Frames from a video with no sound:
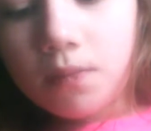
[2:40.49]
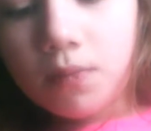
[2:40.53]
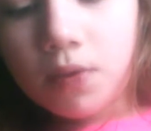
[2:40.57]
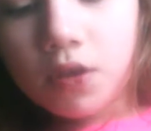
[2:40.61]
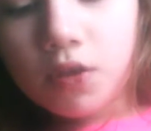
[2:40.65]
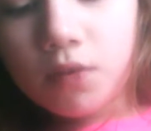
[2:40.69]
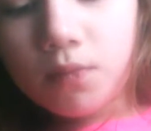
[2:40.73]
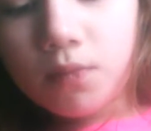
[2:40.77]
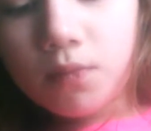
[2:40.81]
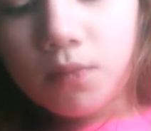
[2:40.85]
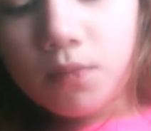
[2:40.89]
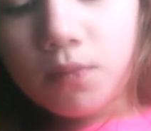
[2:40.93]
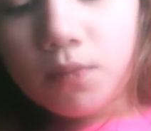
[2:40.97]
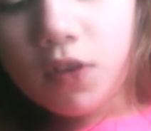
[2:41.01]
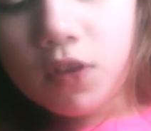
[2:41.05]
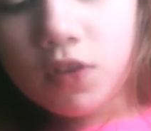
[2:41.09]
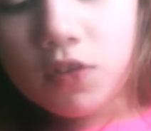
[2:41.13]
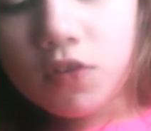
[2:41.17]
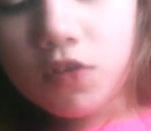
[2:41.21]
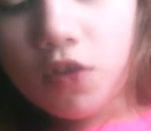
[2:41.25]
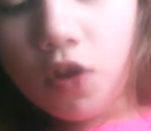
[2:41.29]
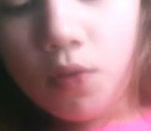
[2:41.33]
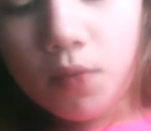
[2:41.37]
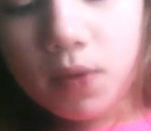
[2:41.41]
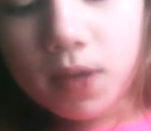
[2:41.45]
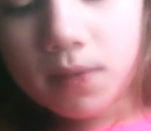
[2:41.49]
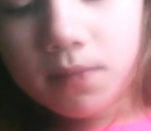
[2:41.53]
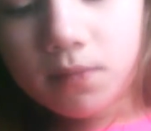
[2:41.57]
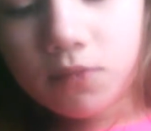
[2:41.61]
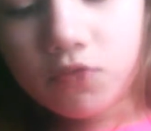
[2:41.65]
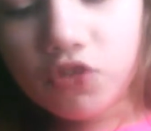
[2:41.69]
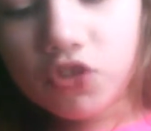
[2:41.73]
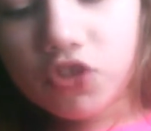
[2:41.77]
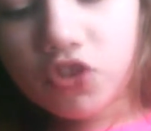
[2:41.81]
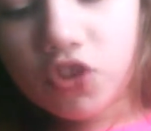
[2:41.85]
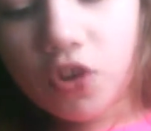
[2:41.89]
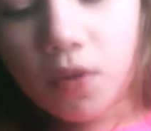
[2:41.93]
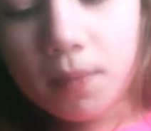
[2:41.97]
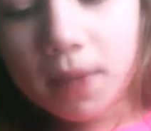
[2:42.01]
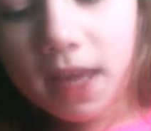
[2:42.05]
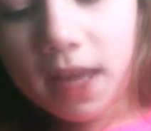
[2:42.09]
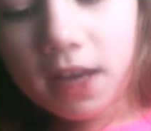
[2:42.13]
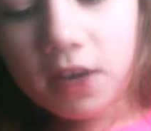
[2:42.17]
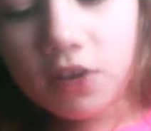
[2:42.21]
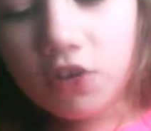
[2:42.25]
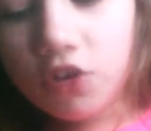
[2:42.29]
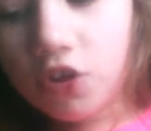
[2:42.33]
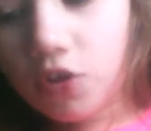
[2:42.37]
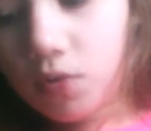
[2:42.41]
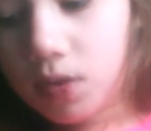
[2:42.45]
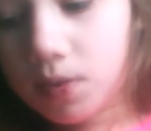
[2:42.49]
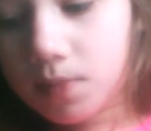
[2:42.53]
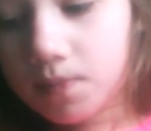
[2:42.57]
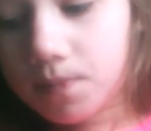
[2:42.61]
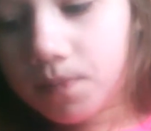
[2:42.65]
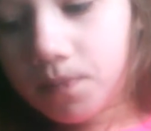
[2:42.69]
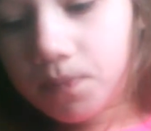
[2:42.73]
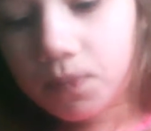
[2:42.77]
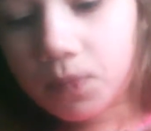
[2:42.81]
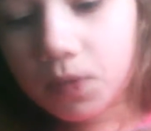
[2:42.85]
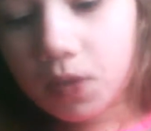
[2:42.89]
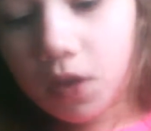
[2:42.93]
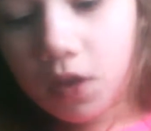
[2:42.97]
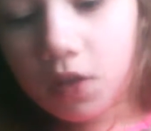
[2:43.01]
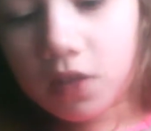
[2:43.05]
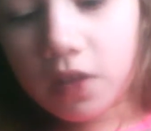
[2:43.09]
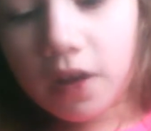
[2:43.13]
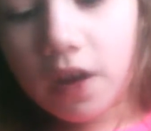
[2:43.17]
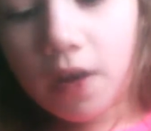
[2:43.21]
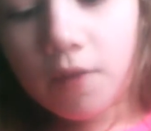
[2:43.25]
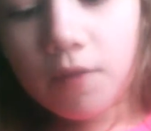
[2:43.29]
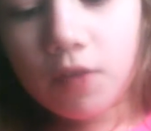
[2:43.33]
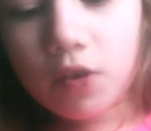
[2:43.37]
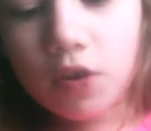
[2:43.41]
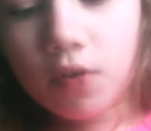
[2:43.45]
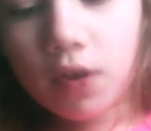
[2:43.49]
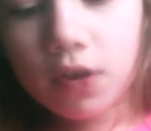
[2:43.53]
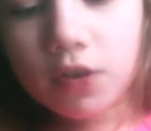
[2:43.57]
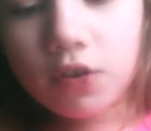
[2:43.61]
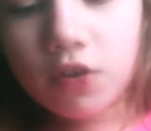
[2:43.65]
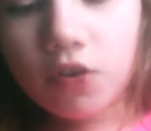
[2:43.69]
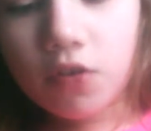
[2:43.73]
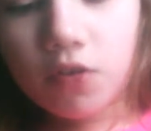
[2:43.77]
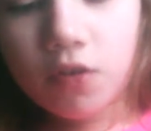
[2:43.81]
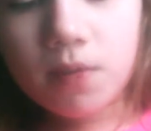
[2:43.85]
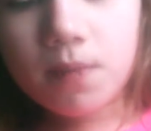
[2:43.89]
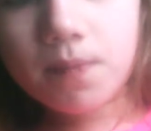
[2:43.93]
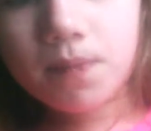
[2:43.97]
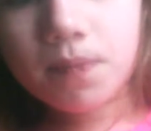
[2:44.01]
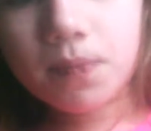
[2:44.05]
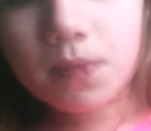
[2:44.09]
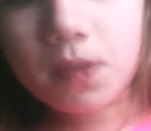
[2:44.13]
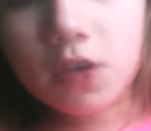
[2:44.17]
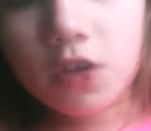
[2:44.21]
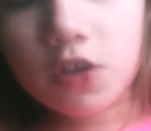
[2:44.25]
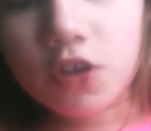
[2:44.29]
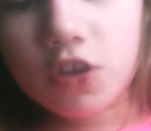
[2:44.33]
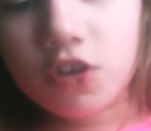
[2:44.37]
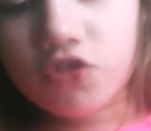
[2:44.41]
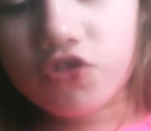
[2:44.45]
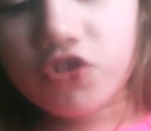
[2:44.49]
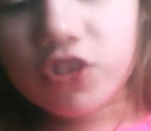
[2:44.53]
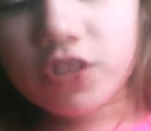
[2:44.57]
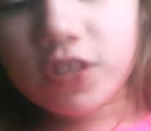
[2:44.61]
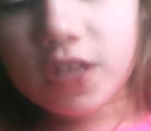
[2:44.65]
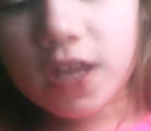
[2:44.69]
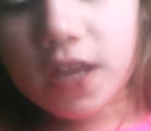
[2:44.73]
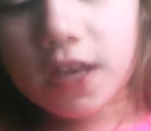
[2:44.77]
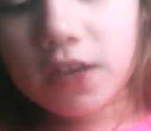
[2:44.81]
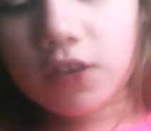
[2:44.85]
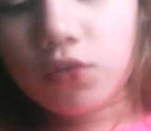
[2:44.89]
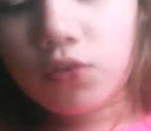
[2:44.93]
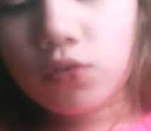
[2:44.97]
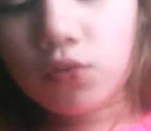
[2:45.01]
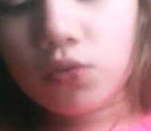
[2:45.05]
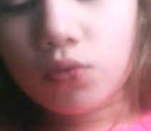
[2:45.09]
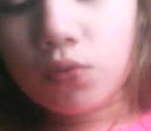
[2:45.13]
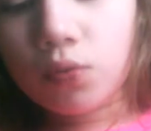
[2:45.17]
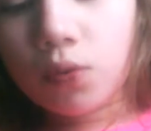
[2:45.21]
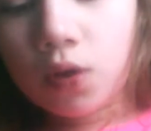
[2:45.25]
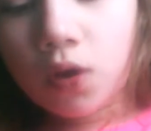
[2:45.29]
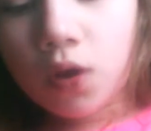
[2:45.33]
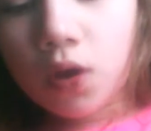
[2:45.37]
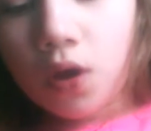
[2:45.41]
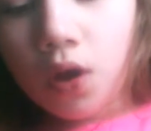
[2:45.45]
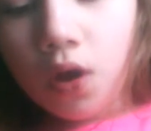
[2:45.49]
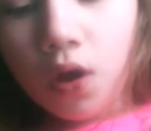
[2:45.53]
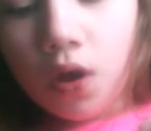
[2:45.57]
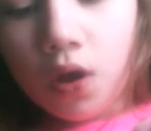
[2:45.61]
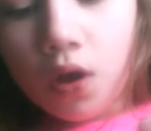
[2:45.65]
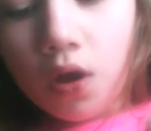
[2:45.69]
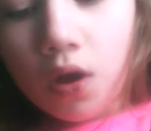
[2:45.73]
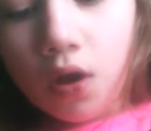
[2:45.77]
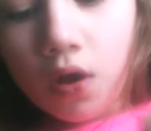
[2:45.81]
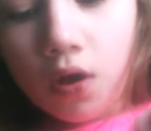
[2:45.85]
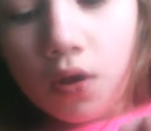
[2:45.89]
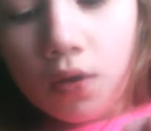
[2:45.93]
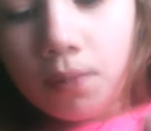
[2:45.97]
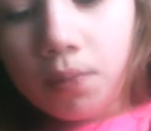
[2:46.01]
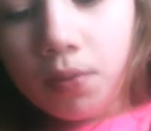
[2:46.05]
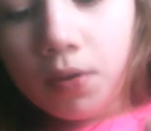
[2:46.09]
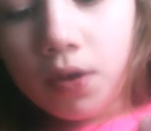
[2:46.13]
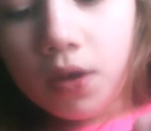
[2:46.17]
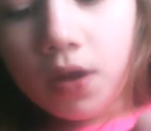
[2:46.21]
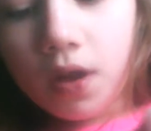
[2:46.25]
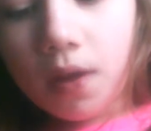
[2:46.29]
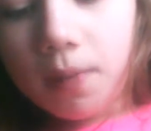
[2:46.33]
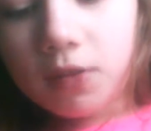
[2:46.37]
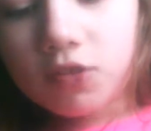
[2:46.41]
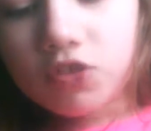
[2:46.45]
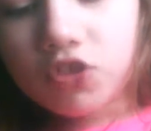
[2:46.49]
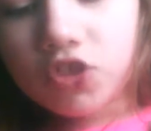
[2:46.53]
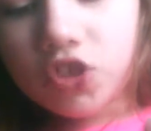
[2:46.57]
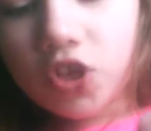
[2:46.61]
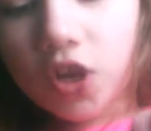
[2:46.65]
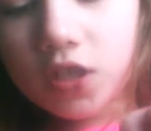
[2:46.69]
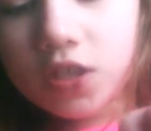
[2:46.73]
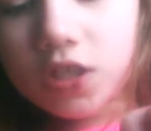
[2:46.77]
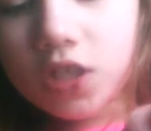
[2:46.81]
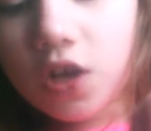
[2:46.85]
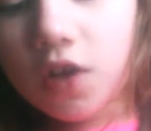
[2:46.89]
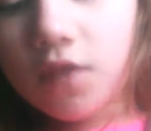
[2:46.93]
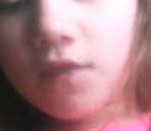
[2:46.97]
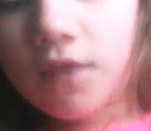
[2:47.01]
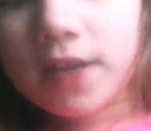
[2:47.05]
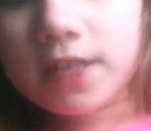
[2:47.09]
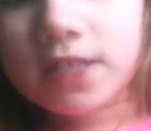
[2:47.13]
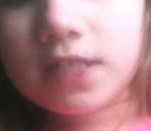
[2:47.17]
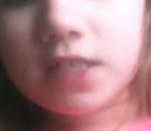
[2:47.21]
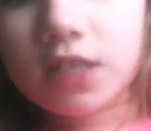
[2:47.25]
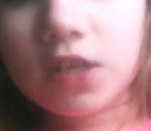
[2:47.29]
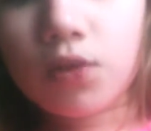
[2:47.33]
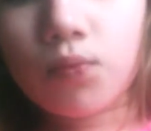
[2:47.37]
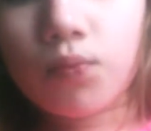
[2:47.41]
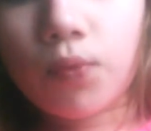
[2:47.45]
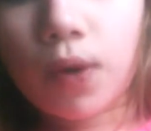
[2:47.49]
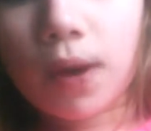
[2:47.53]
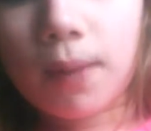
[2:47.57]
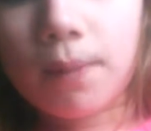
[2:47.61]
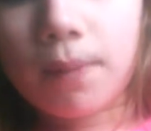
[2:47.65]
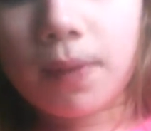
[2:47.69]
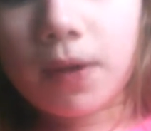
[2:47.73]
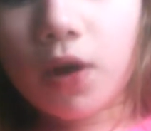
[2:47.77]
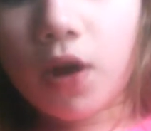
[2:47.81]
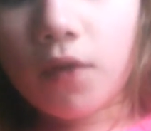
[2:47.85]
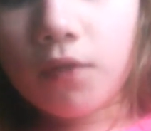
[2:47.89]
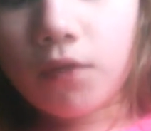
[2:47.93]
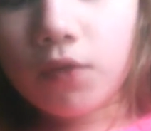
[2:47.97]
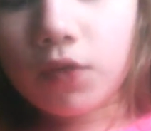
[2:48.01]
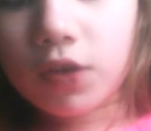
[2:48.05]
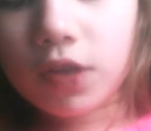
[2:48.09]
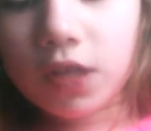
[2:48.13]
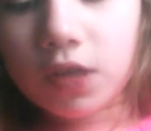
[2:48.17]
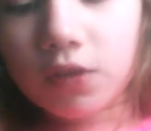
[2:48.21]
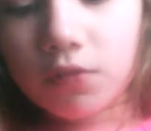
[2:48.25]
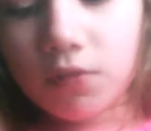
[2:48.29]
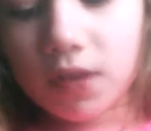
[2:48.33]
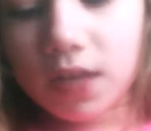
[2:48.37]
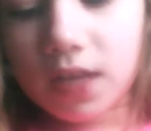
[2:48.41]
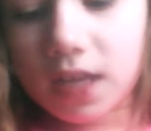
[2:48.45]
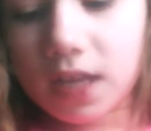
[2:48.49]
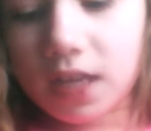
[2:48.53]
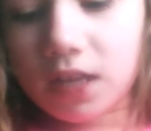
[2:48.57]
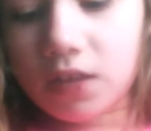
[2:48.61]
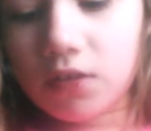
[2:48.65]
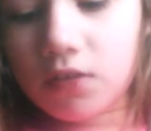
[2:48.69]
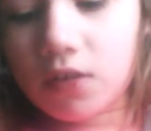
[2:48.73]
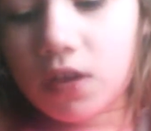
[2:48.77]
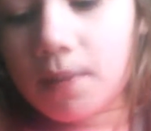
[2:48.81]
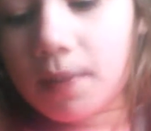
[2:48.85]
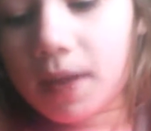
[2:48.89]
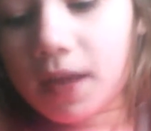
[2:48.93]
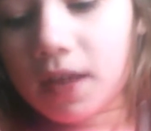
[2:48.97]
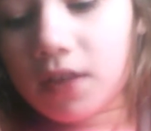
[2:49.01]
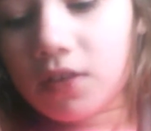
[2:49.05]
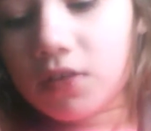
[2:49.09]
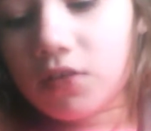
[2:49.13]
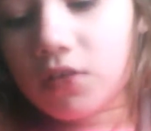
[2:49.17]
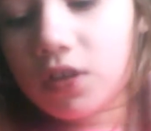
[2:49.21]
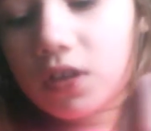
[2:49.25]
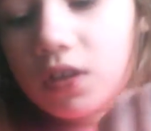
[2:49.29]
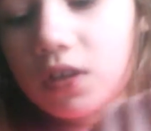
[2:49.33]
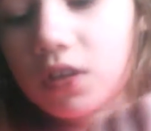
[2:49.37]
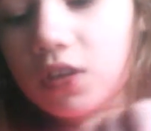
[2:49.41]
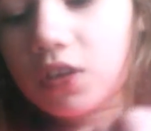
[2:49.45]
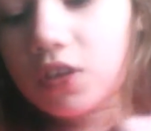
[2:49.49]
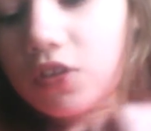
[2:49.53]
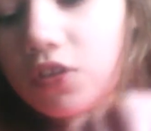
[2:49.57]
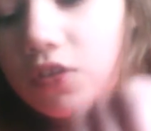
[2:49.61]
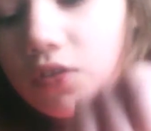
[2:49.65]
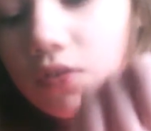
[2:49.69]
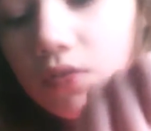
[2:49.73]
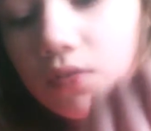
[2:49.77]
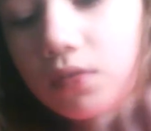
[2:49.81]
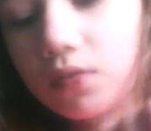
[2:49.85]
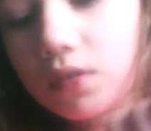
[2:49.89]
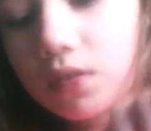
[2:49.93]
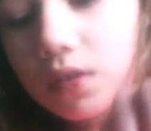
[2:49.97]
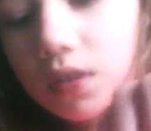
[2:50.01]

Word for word: But my friend Zoe, she told me how to do it, because I never knew how to do it. She said you put a bunch of dots on your face and you wipe it off really quick, and you come back looking cute,